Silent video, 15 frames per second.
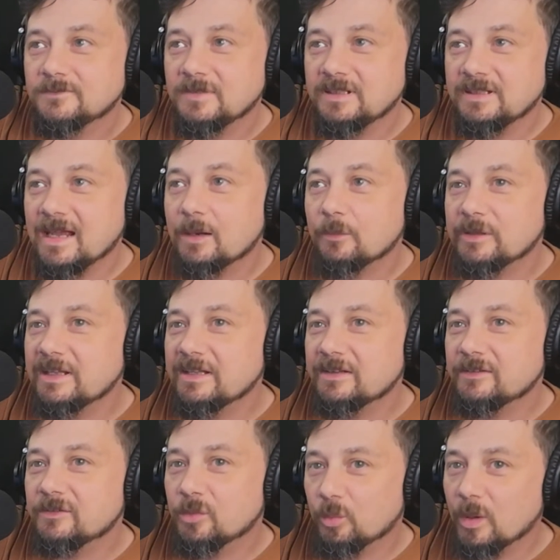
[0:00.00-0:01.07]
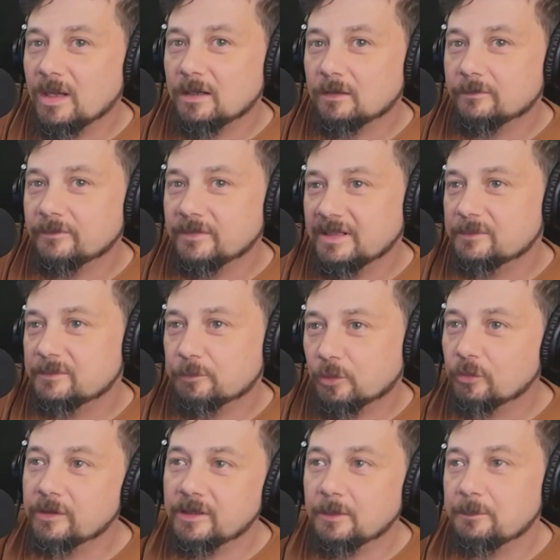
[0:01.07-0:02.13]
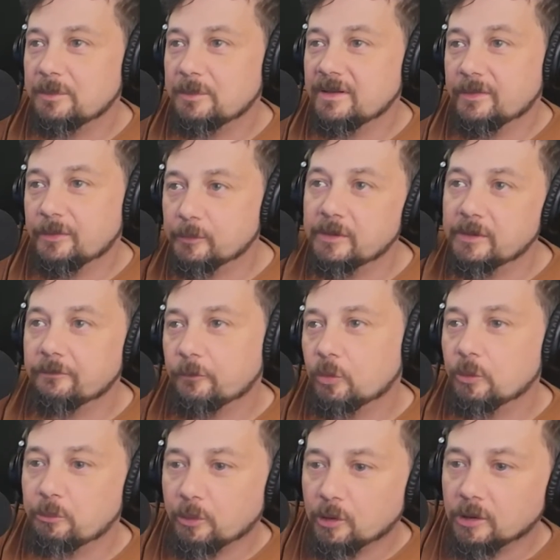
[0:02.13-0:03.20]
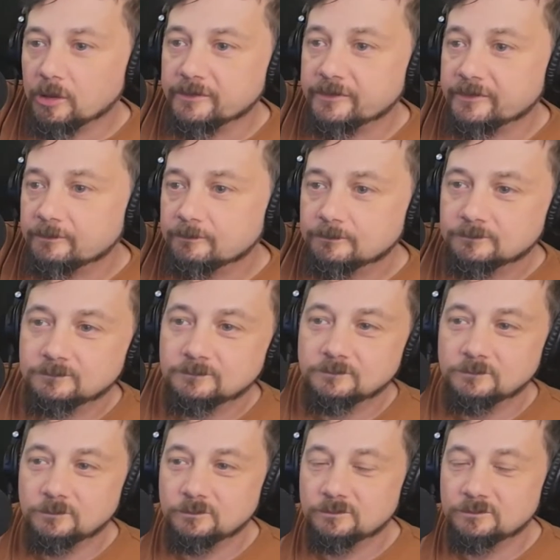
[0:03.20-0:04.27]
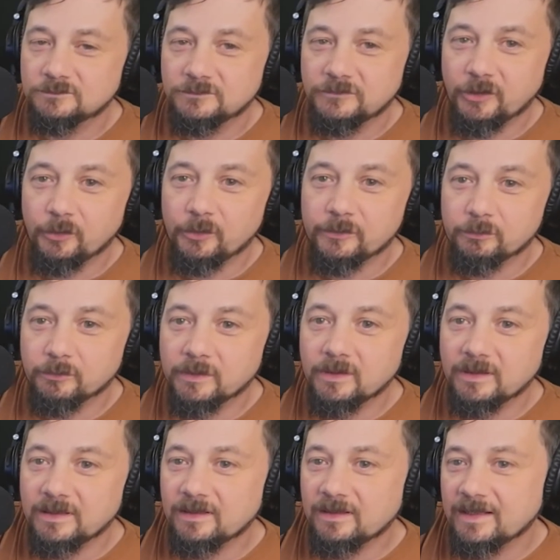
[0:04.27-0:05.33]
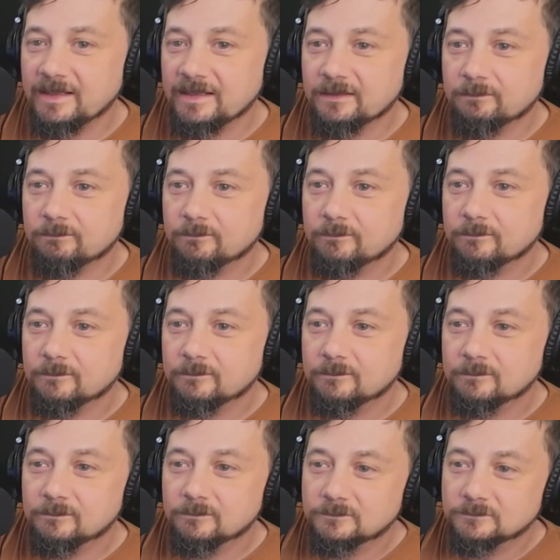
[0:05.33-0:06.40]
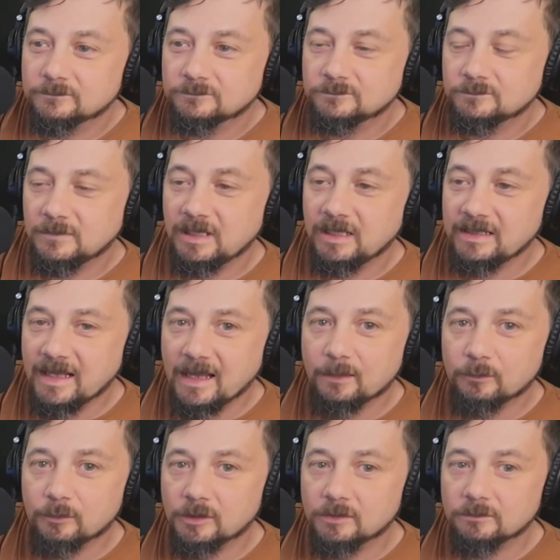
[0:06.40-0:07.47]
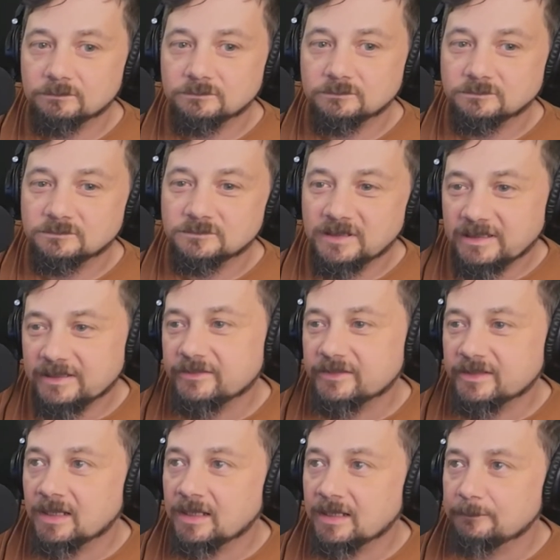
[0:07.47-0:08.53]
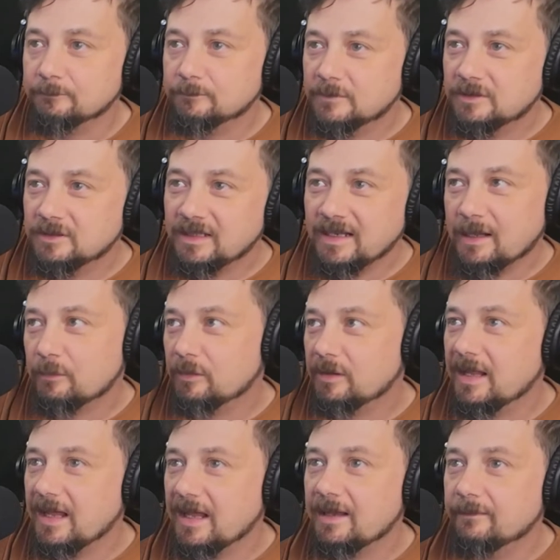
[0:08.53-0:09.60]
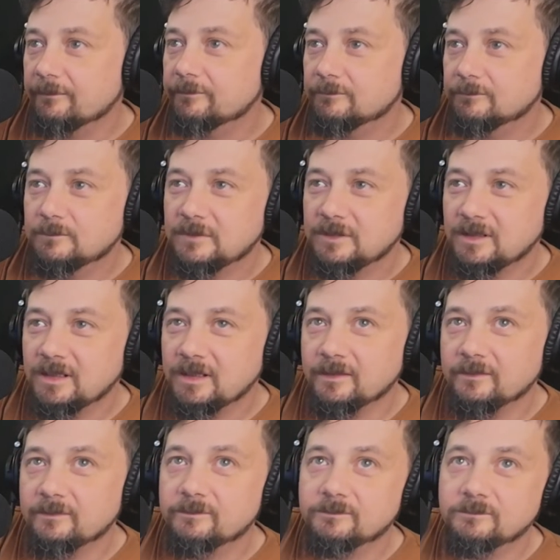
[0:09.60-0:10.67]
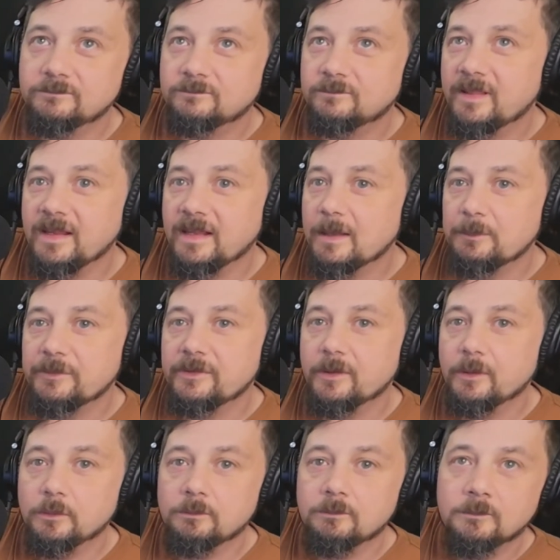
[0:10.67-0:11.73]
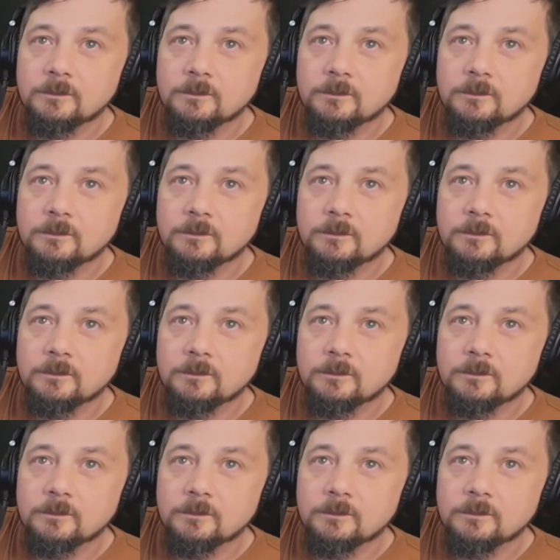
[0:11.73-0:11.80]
Now we get 12 and it's broken up into 3 or 4 parts. So it's really like an hour each time, an hour and a half of the episode.